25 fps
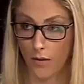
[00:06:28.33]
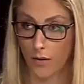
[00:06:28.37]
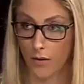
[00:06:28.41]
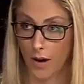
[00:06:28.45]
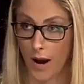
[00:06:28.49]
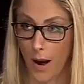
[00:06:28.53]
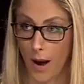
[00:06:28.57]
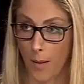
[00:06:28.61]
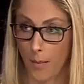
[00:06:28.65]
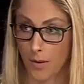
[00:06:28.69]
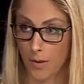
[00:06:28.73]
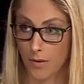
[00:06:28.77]
in
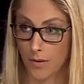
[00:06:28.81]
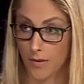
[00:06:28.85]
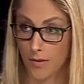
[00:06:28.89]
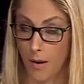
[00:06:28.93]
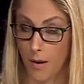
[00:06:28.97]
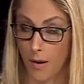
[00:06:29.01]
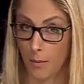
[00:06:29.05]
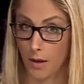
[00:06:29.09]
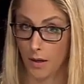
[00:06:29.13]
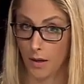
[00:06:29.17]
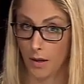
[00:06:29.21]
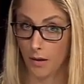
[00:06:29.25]
that meeting in the
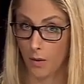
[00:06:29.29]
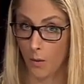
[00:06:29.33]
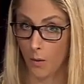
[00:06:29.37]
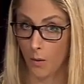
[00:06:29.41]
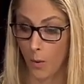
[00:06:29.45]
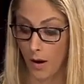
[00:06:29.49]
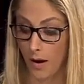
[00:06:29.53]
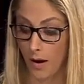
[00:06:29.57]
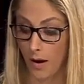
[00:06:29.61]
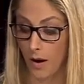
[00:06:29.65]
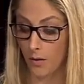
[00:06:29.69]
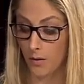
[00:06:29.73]
White House
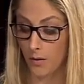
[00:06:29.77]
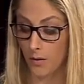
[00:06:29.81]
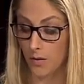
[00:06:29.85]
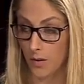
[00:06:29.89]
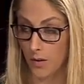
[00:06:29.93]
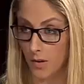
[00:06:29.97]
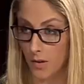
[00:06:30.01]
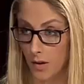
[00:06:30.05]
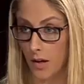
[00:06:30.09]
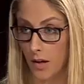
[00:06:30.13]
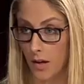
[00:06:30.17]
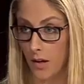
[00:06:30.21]
today,
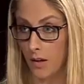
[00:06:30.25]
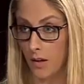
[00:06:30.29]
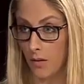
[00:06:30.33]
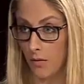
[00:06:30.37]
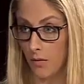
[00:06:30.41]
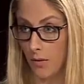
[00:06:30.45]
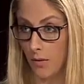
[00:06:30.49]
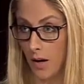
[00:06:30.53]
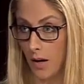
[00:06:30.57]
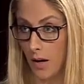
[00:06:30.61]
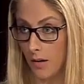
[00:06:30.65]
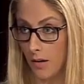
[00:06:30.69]
Iran isn't
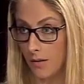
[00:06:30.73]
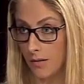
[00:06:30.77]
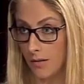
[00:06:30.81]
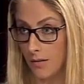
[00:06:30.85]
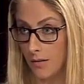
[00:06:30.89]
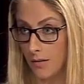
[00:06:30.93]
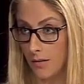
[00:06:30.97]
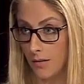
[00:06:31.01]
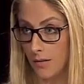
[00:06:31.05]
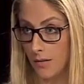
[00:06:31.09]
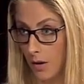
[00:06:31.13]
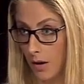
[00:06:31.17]
going
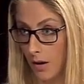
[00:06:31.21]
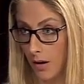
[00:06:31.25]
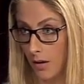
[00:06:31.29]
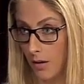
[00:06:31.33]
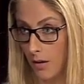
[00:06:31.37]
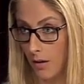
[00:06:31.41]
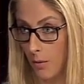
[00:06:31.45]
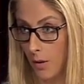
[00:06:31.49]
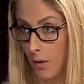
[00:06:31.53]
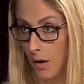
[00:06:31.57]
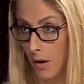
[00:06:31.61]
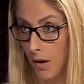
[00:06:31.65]
anywhere
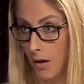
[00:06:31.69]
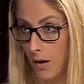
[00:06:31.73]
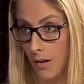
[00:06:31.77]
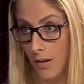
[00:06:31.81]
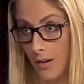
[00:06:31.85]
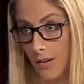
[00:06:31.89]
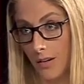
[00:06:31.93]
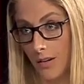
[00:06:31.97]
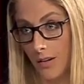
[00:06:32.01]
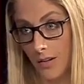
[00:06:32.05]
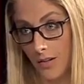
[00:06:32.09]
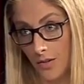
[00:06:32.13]

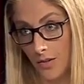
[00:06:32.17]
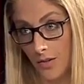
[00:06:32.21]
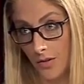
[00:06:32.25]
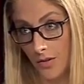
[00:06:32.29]
just yet.